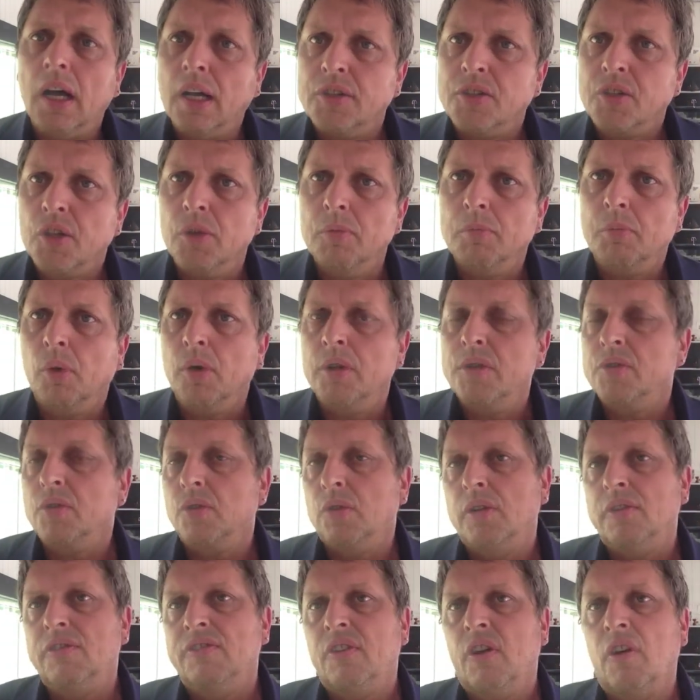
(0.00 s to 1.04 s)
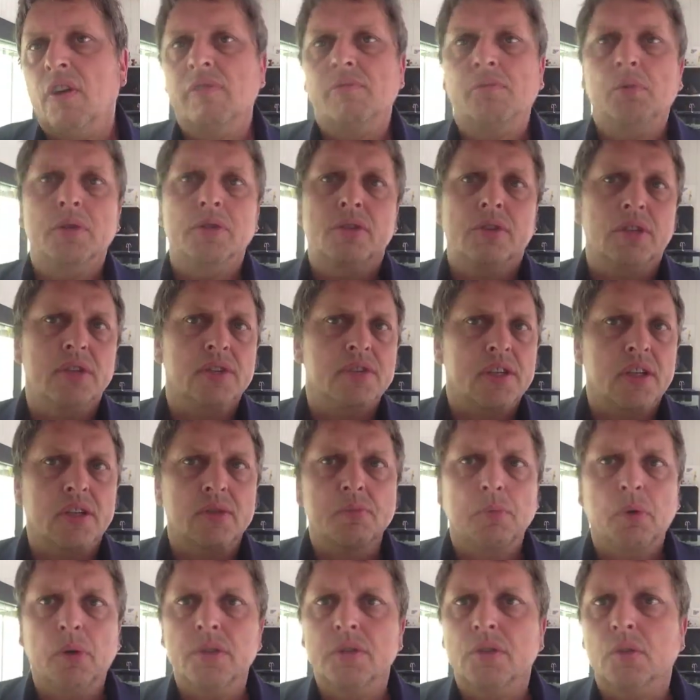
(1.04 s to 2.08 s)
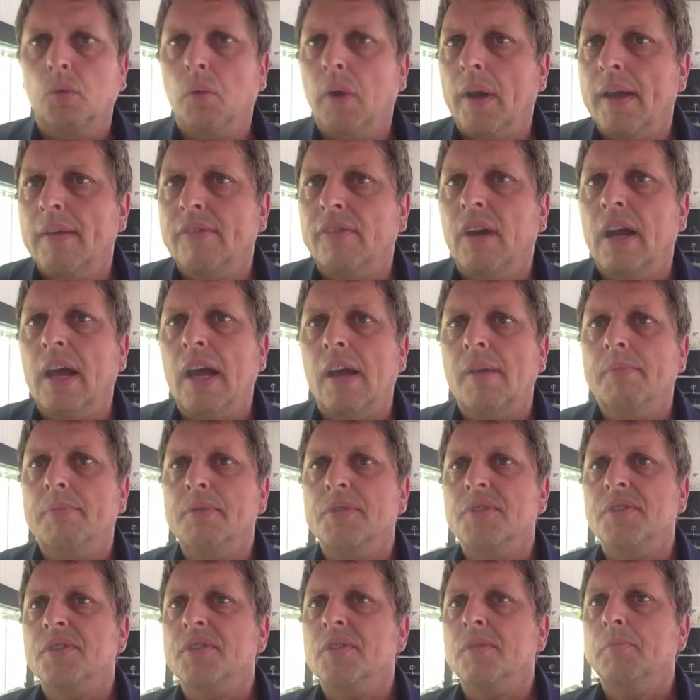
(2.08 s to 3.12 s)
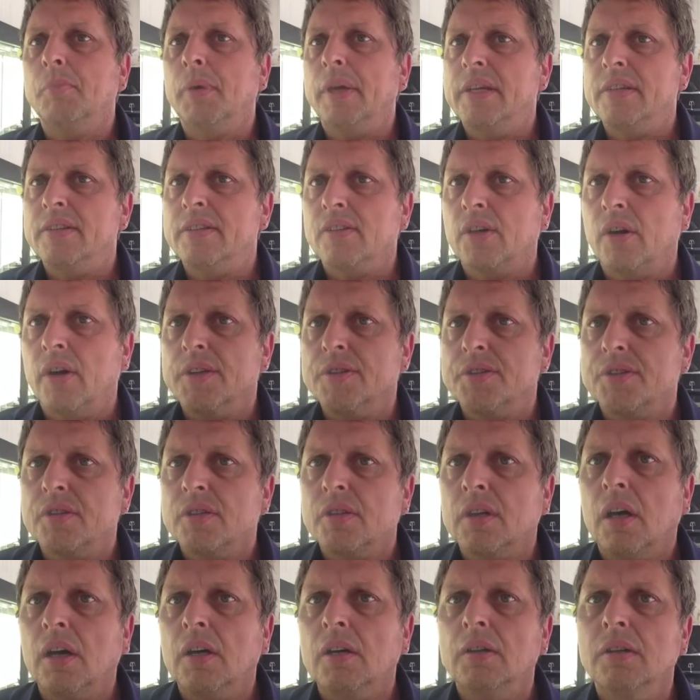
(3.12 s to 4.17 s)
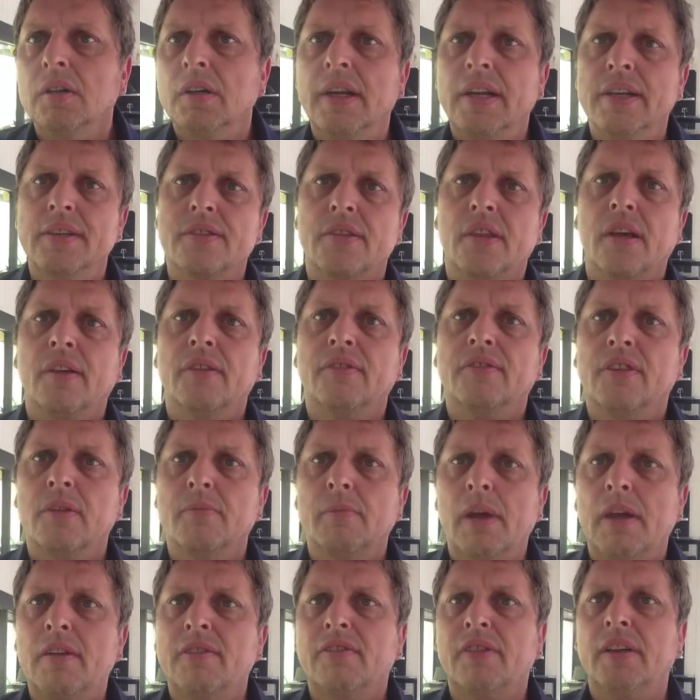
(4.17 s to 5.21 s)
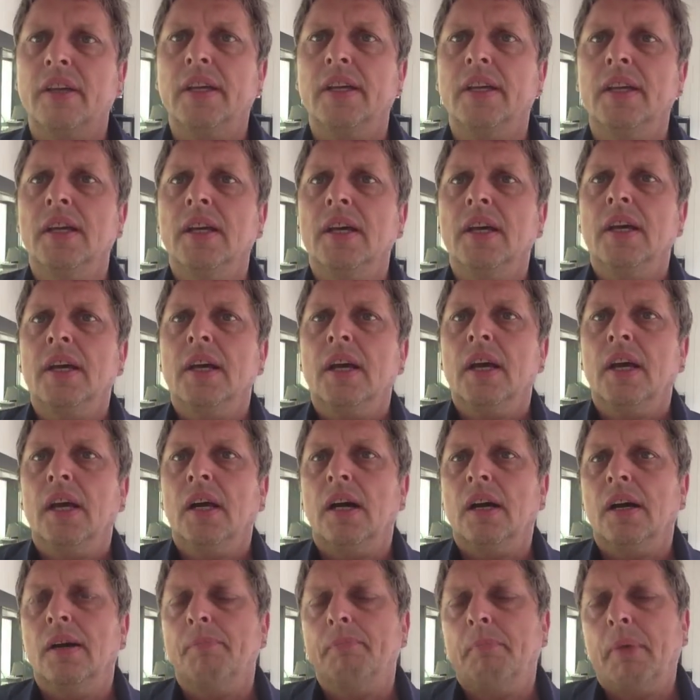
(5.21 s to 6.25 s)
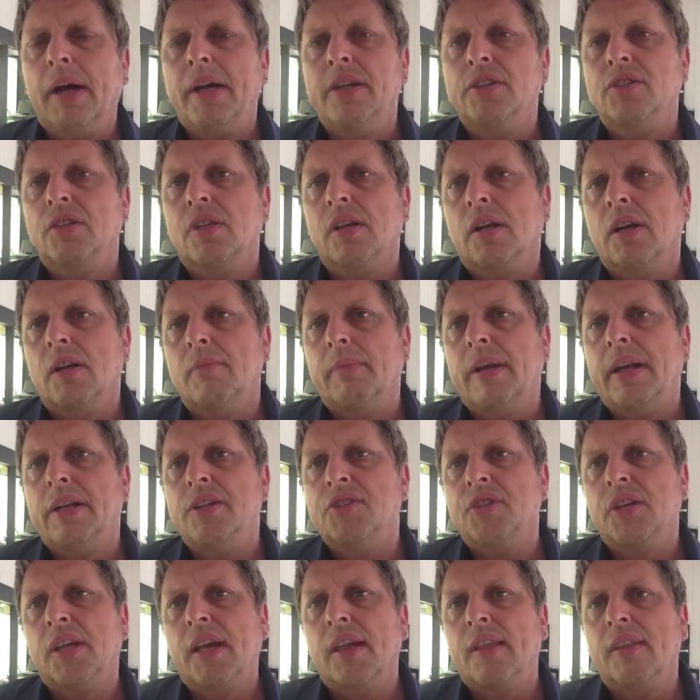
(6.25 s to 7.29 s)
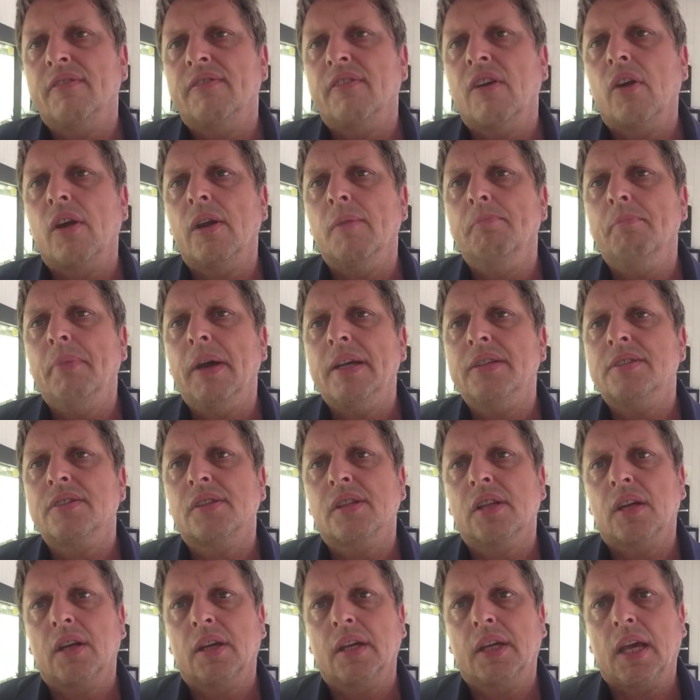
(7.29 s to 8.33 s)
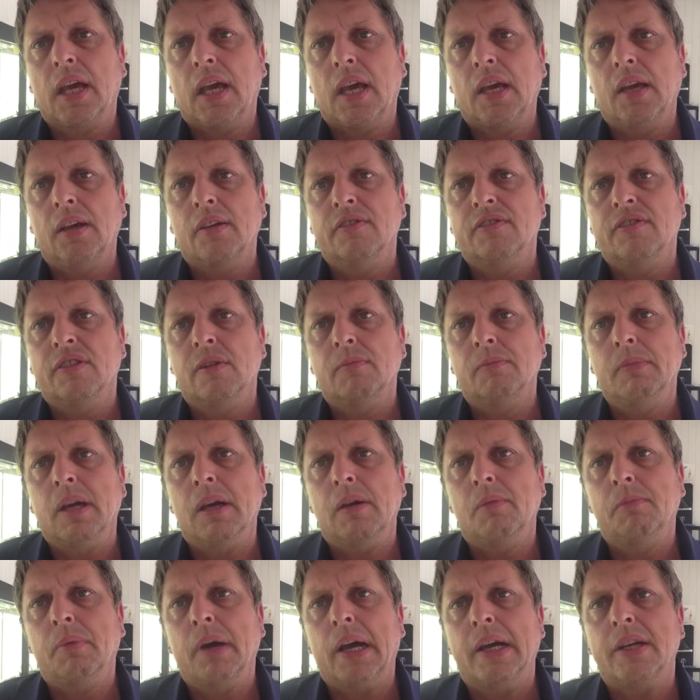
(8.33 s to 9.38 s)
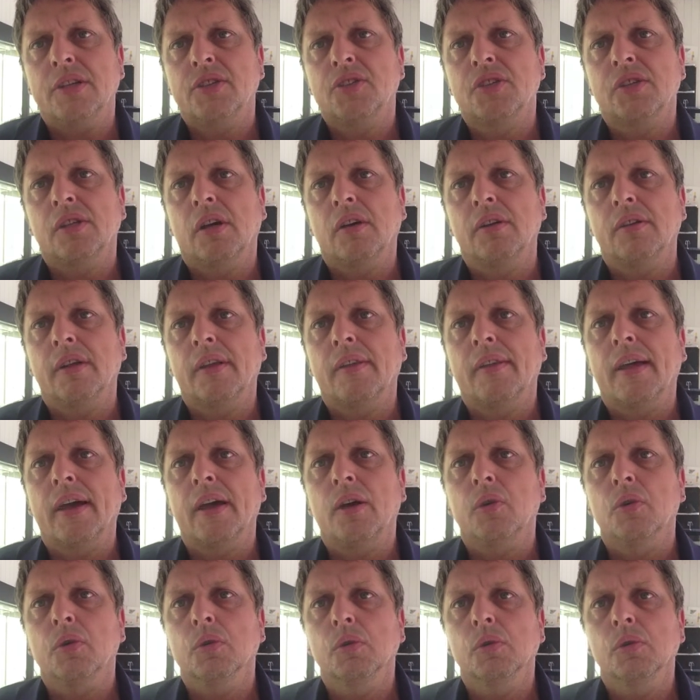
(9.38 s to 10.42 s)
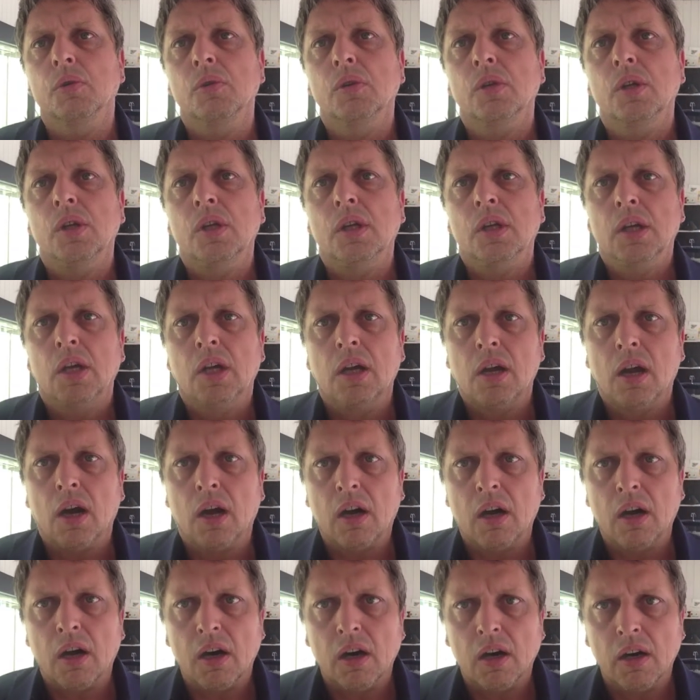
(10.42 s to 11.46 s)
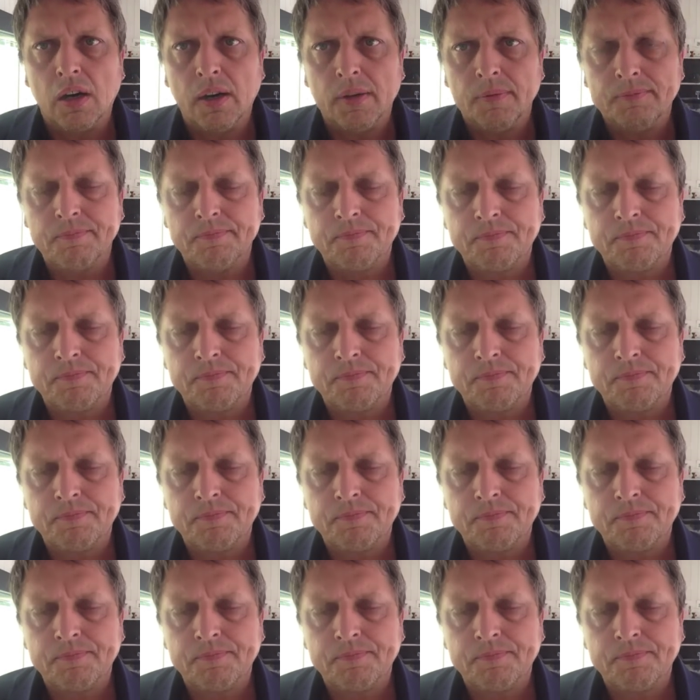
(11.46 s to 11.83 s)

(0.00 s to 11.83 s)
2-pointer or a 5-pointer or a 6-pointer, whatever it happens to be size stone, is that from every batch that I manage to get the very best that I can from that batch, so that they all are